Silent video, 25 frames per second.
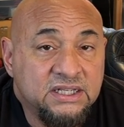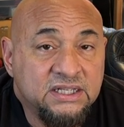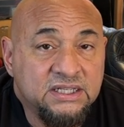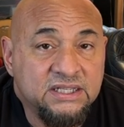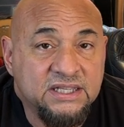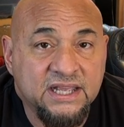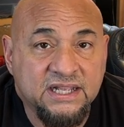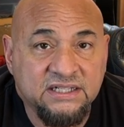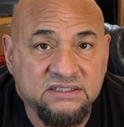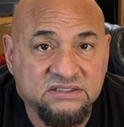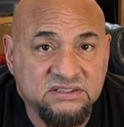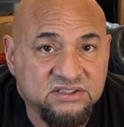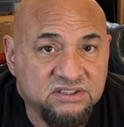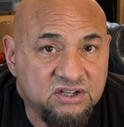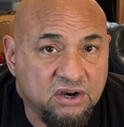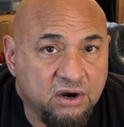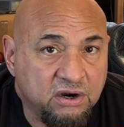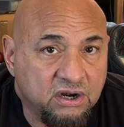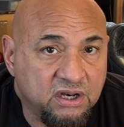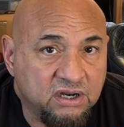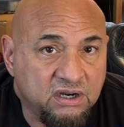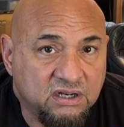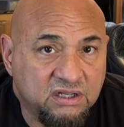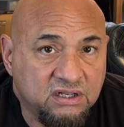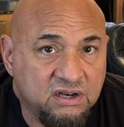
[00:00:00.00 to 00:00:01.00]
getting
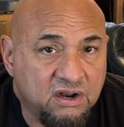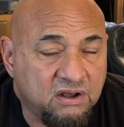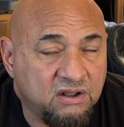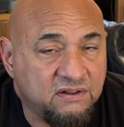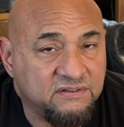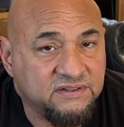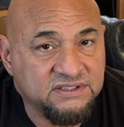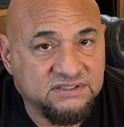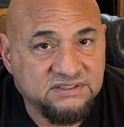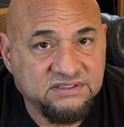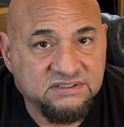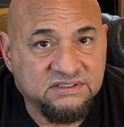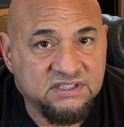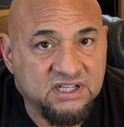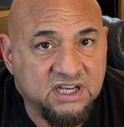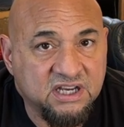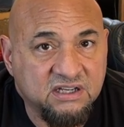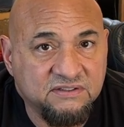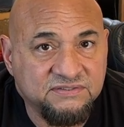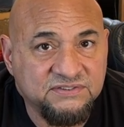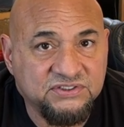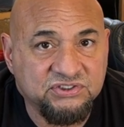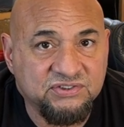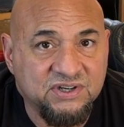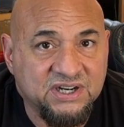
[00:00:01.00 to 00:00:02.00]
started on all this
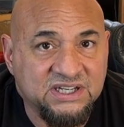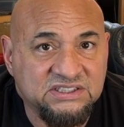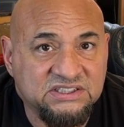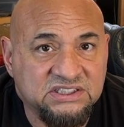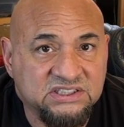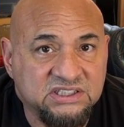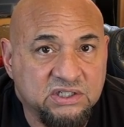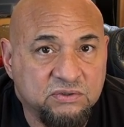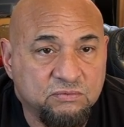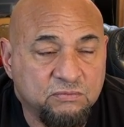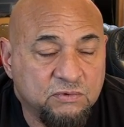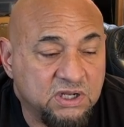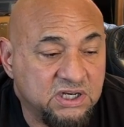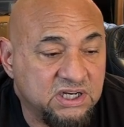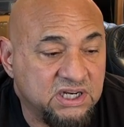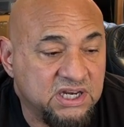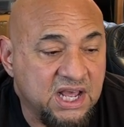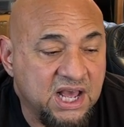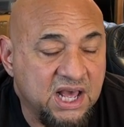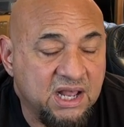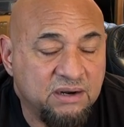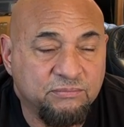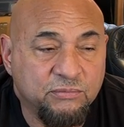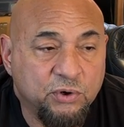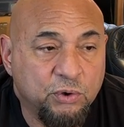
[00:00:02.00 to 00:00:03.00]
stuff, stretching and
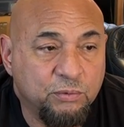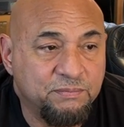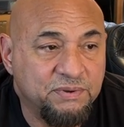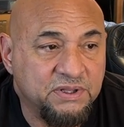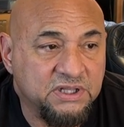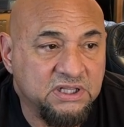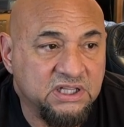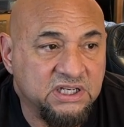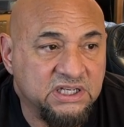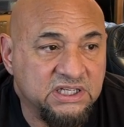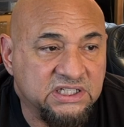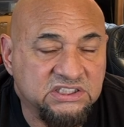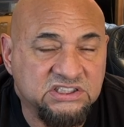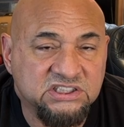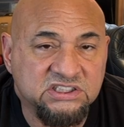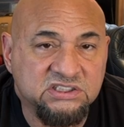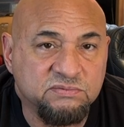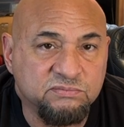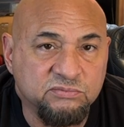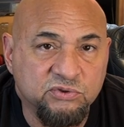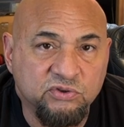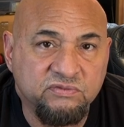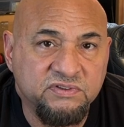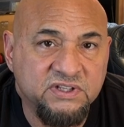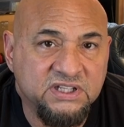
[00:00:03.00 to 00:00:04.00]
whatnot, mobility, just
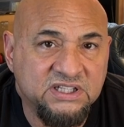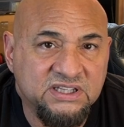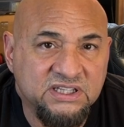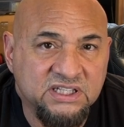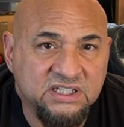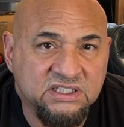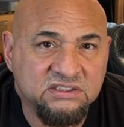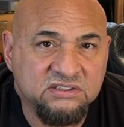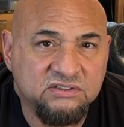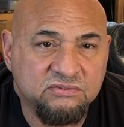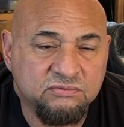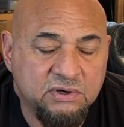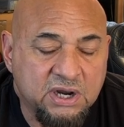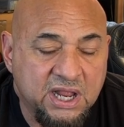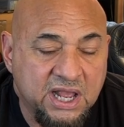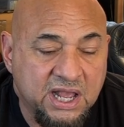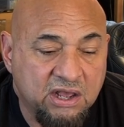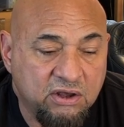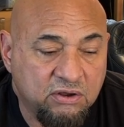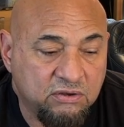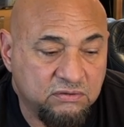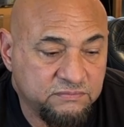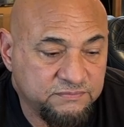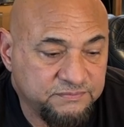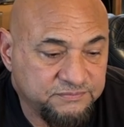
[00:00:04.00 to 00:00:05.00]
moving things
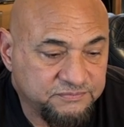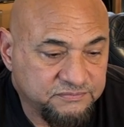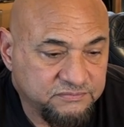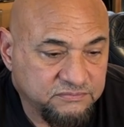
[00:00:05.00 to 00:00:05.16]
around.